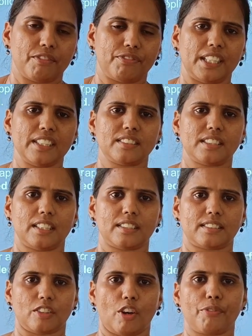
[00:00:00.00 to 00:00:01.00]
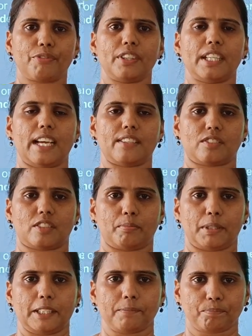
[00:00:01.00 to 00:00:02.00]
first that software has to
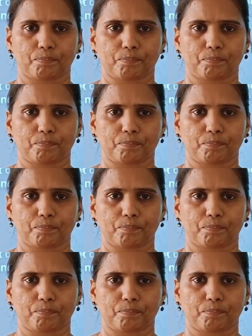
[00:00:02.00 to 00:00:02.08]
be